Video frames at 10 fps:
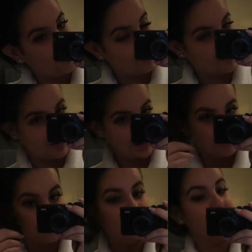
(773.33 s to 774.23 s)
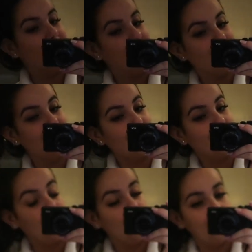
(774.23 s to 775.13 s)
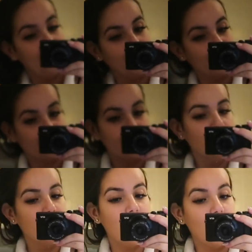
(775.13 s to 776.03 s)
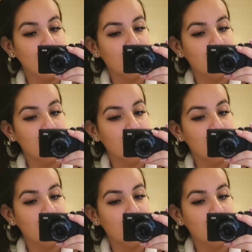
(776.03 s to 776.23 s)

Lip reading: proper ready because I'm in a state now, but I'm